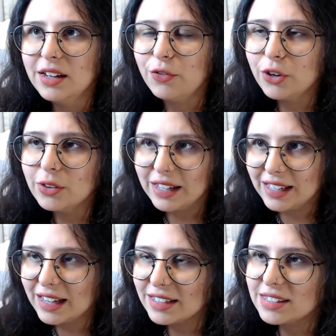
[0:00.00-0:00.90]
if you know
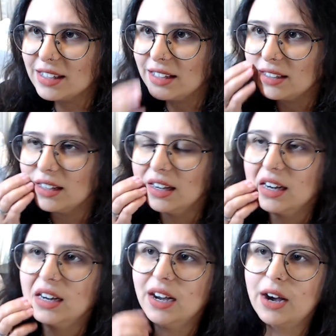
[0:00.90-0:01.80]
latex and
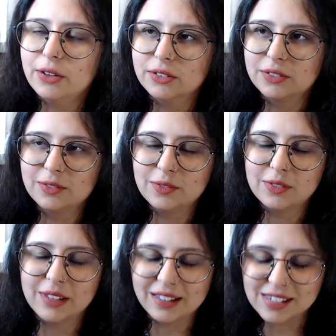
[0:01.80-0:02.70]
how
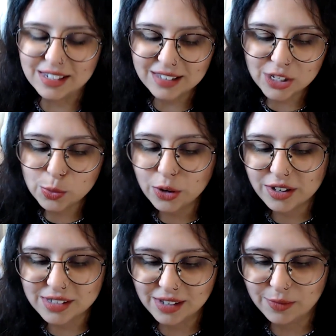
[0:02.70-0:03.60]
like the syntax
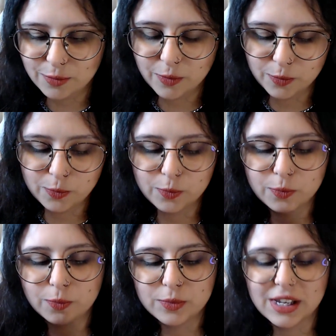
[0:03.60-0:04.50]
works,
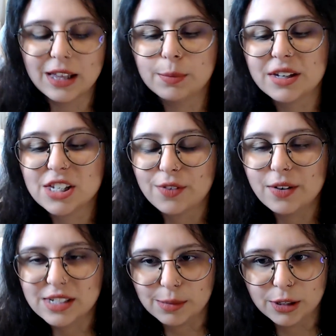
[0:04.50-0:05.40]
CLA plus is
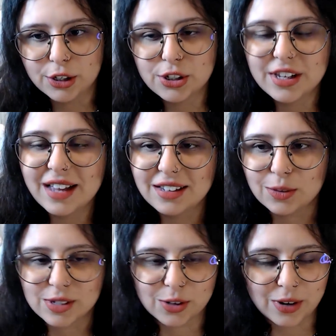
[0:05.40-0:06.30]
very similar to that.
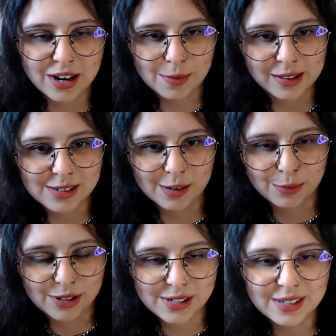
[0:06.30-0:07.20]
It was created by the same
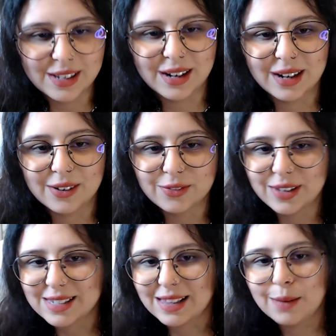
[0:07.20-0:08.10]
person,
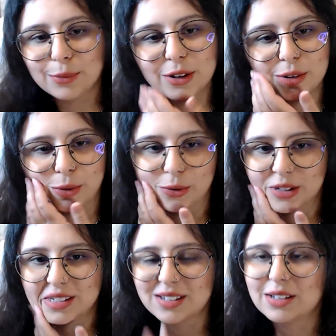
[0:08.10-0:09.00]
Leslie Lamport, who
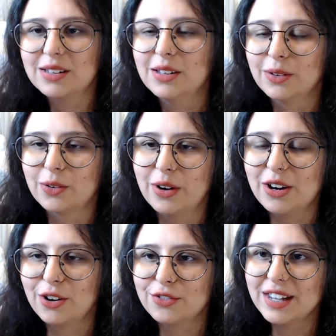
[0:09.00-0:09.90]
is the
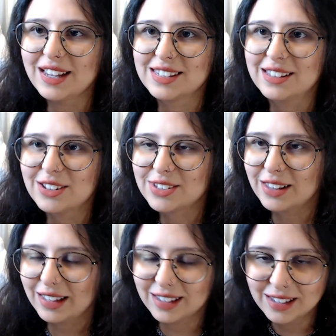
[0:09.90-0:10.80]
creator of text and also
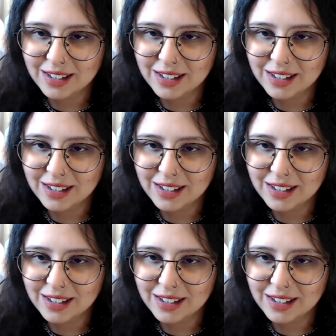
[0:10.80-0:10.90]
like